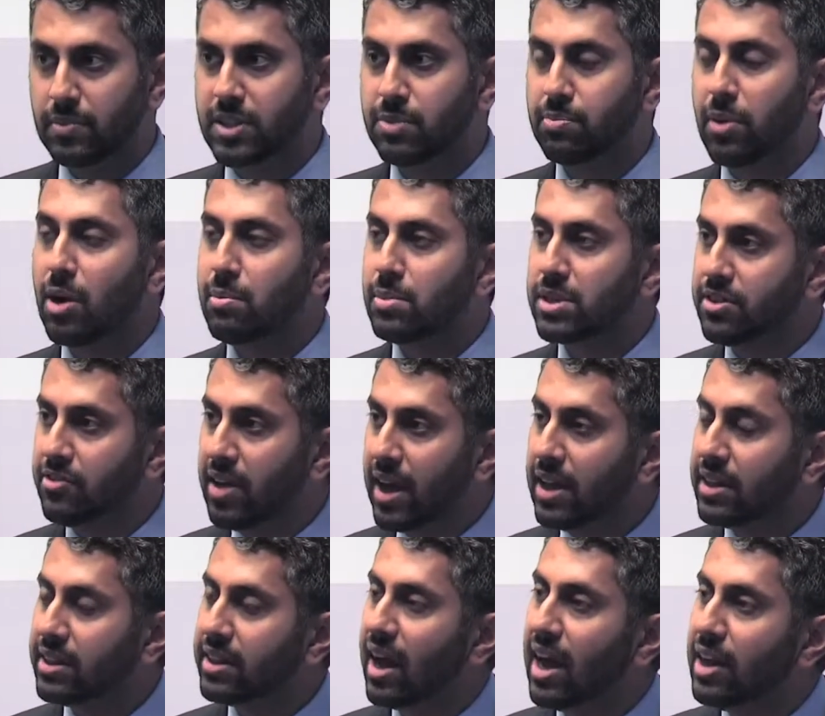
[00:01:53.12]
Department of
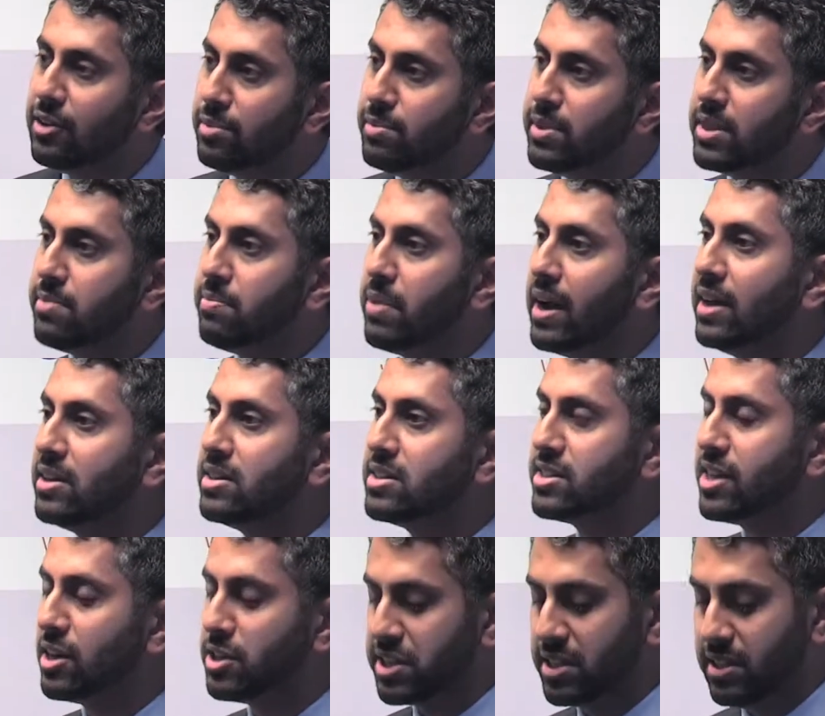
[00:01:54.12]
Health, £100 million
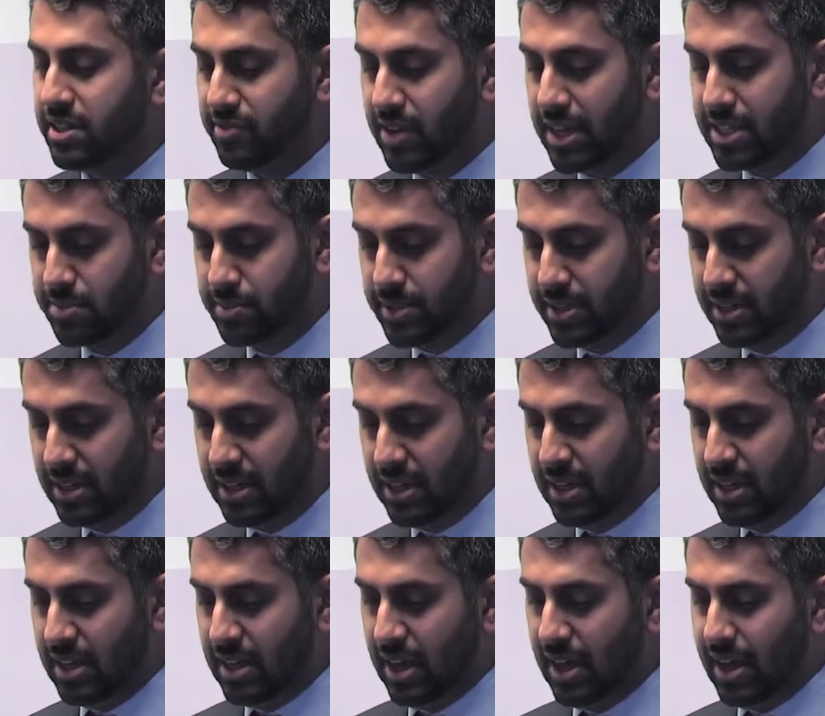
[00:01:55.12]
social investment
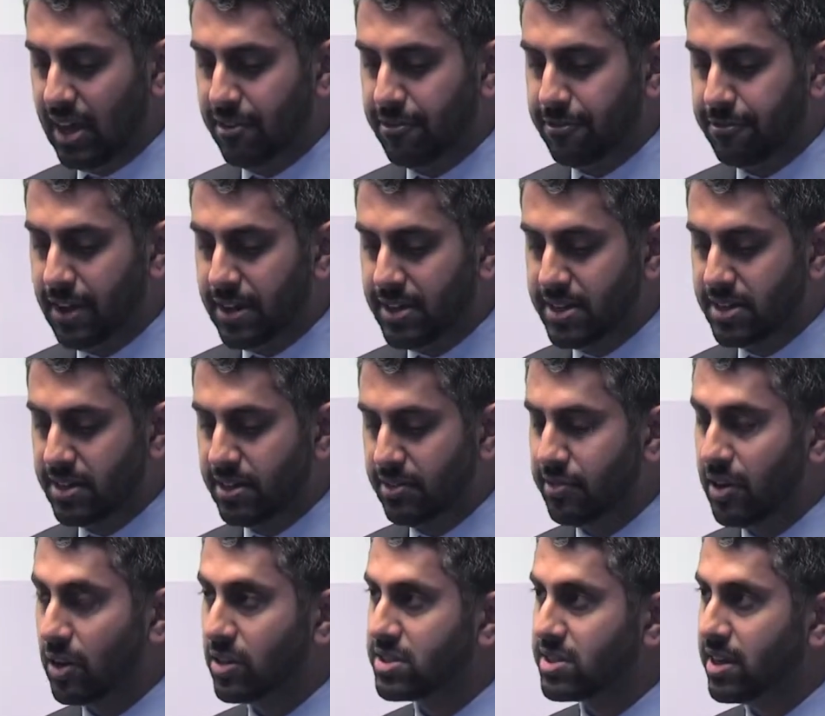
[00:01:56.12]
fund
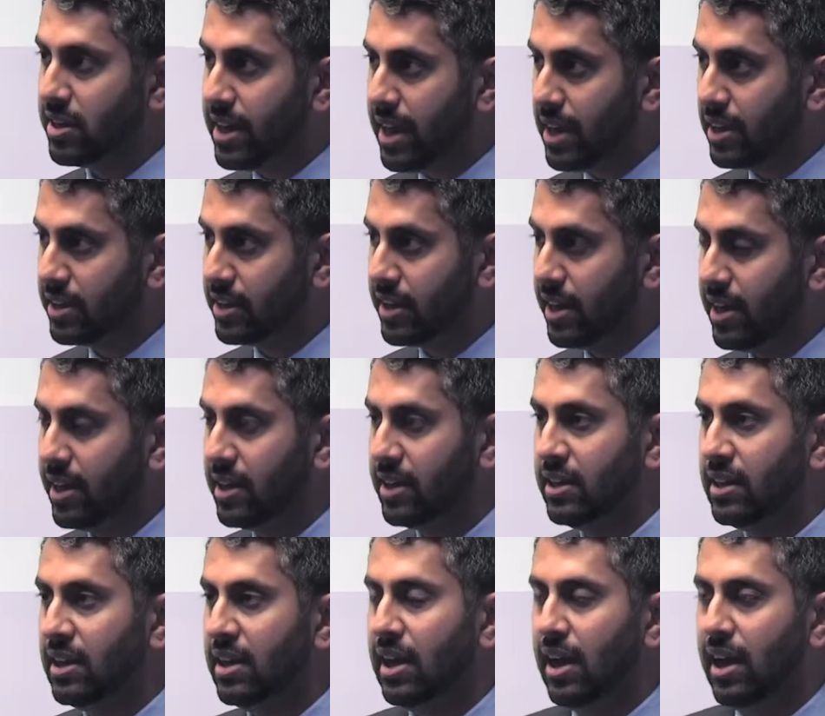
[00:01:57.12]
focused on healthcare.
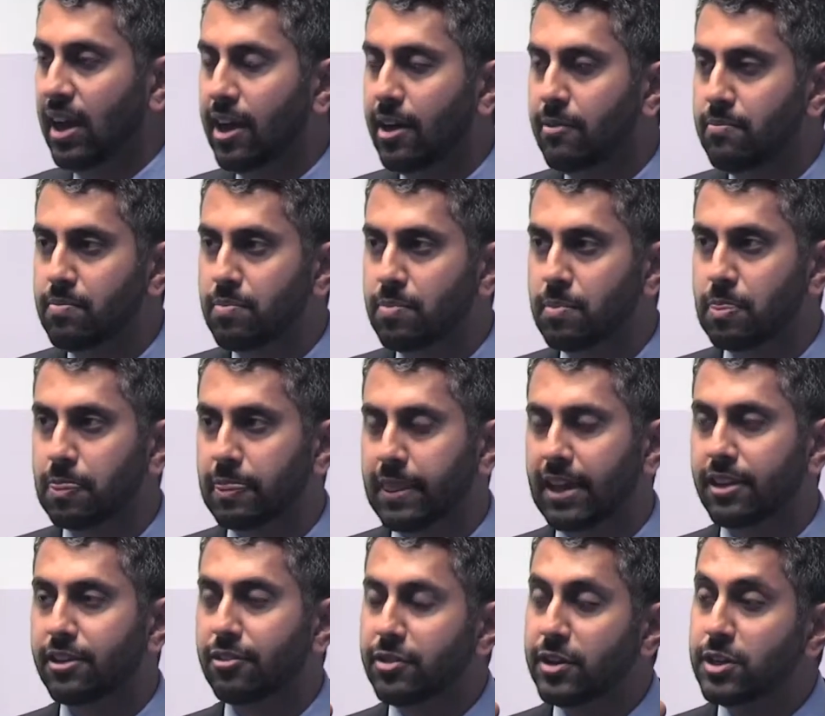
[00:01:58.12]

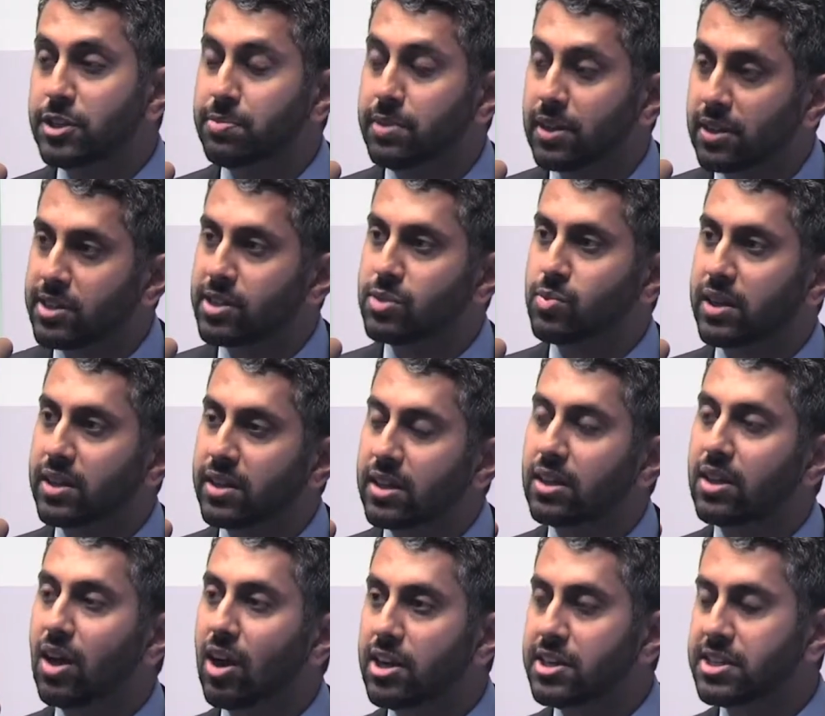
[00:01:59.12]
And the Future Builder is one of the
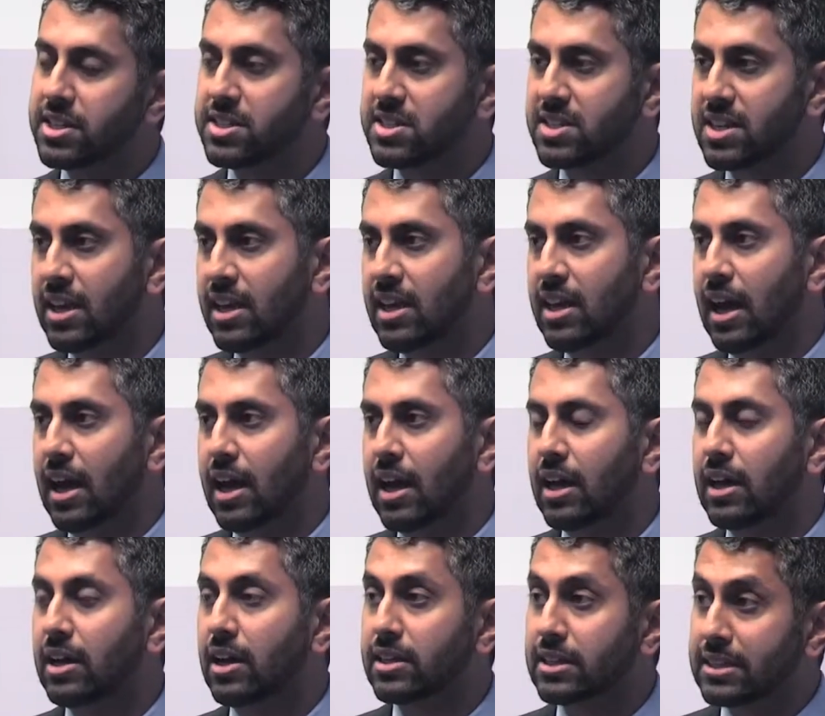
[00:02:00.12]
largest,
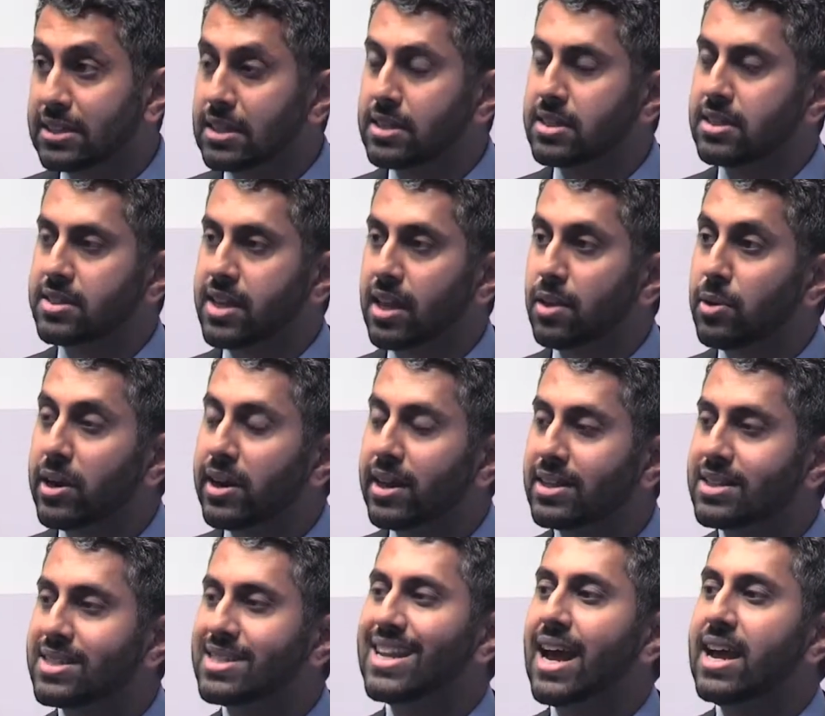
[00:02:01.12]

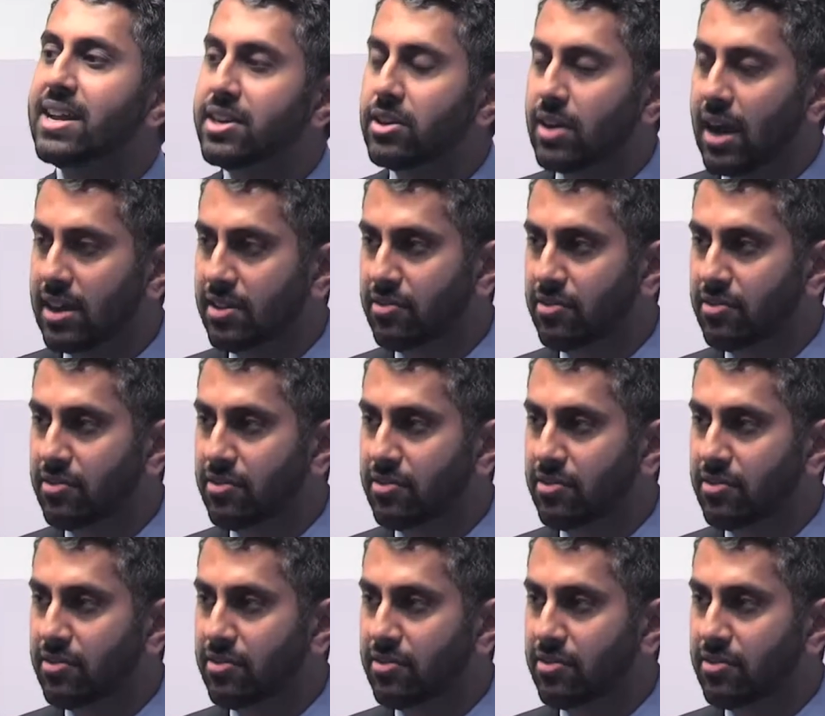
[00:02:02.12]
celebrating its 10-year